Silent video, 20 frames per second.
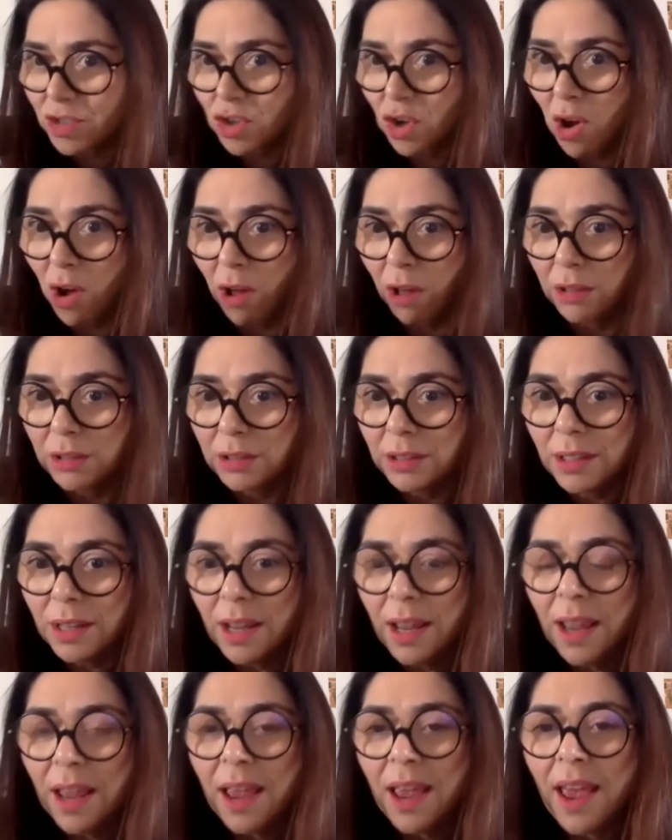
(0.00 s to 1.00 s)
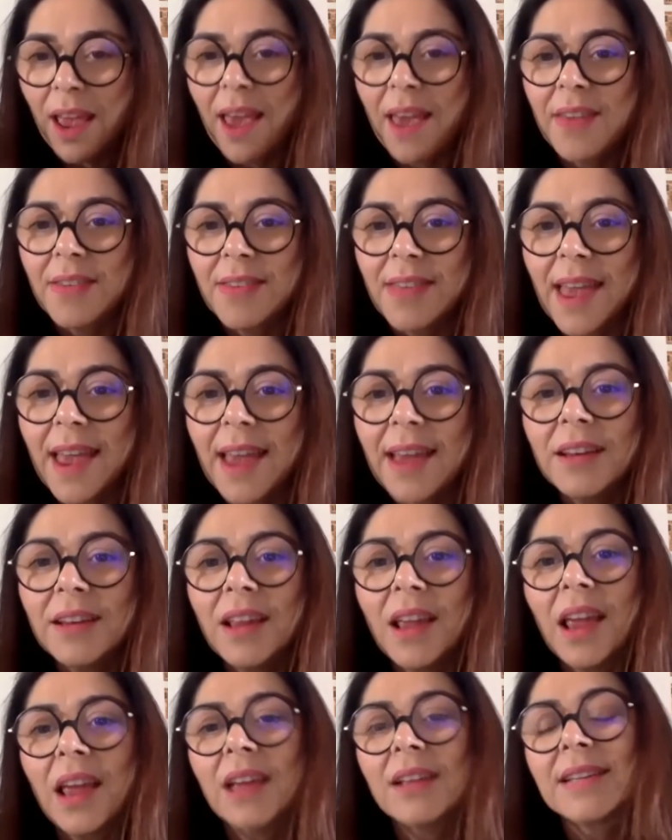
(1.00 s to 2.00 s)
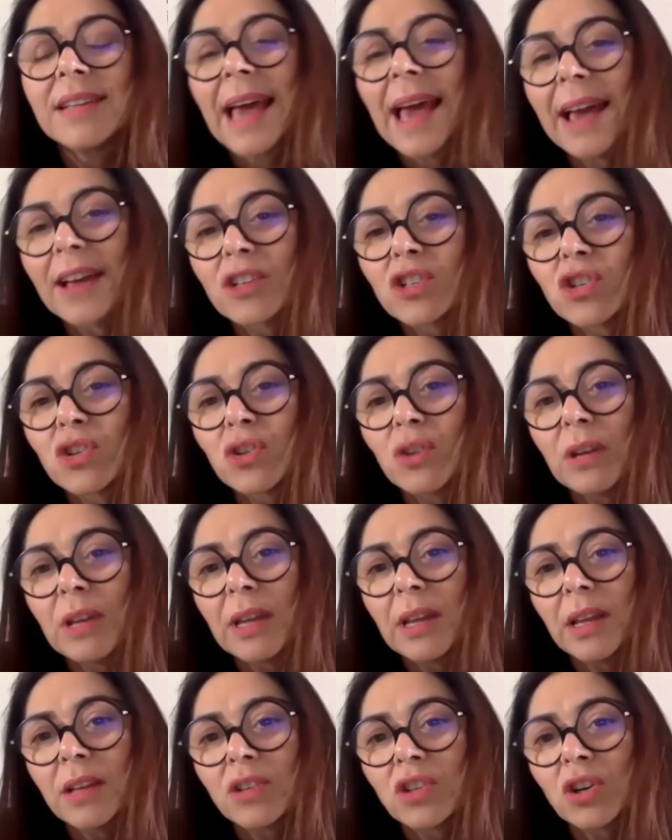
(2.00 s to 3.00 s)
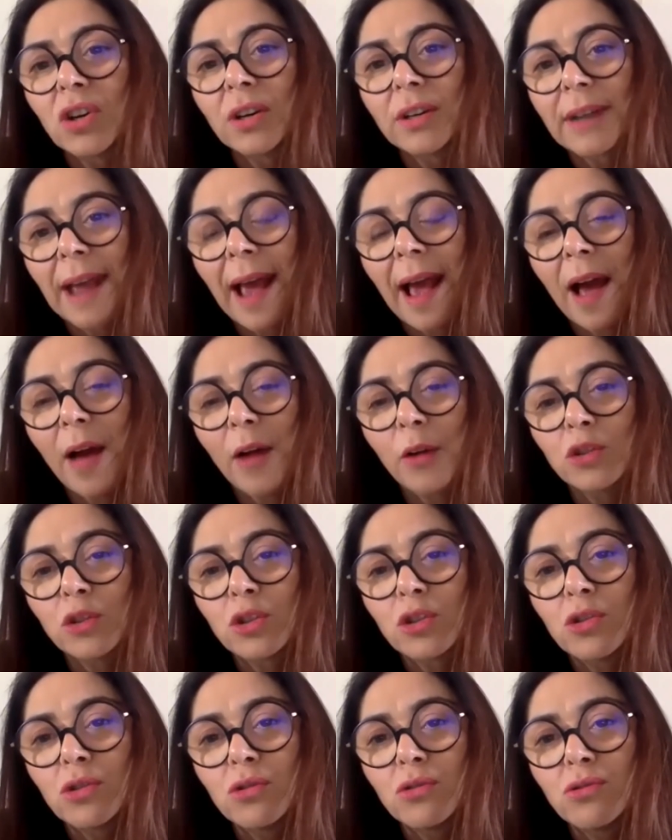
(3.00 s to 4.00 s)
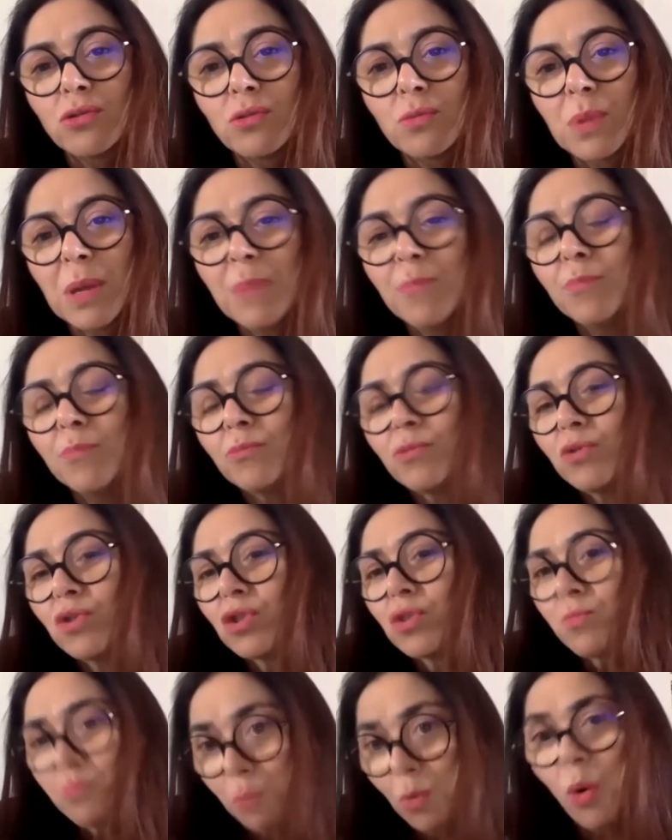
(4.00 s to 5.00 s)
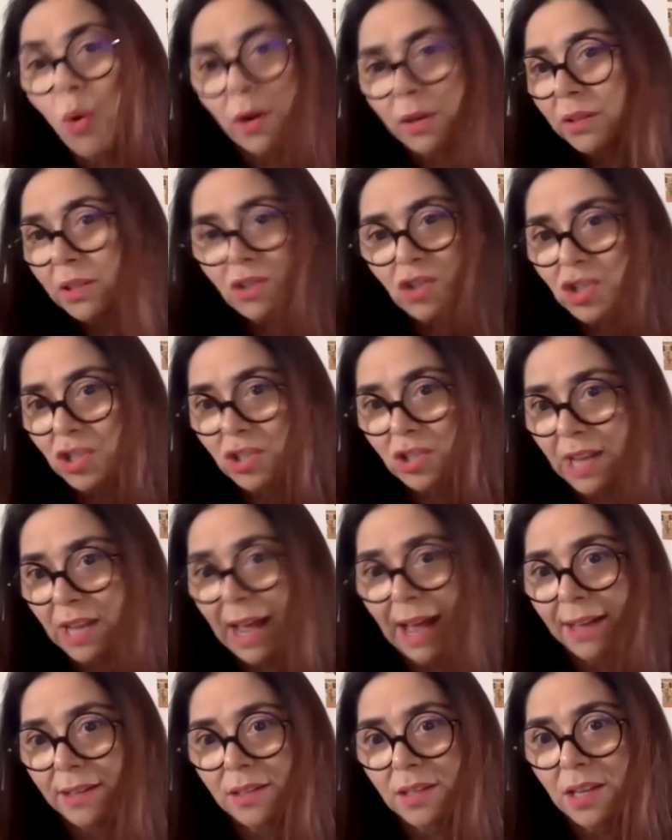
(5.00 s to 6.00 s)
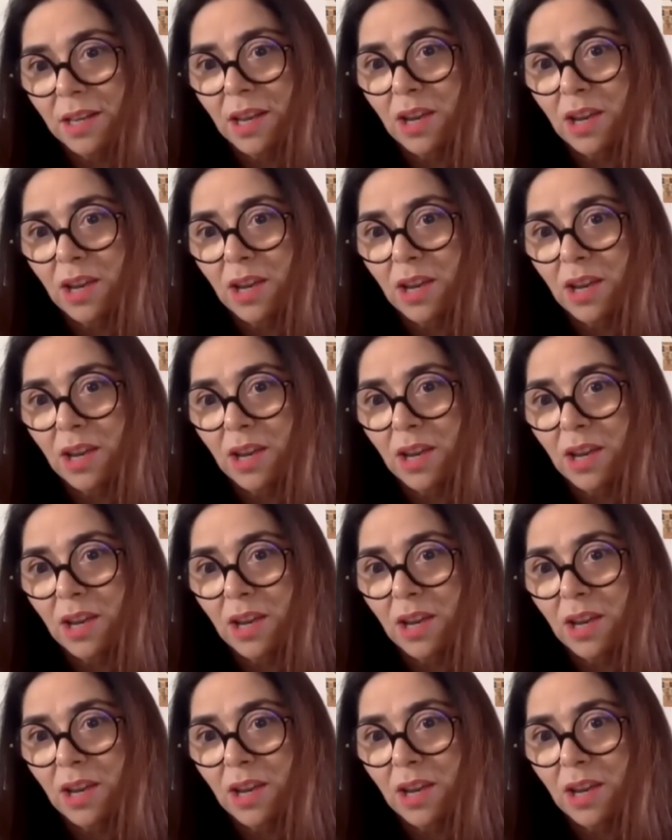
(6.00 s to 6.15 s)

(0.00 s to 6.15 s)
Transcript: on. And then it actually turned out to be more than just that.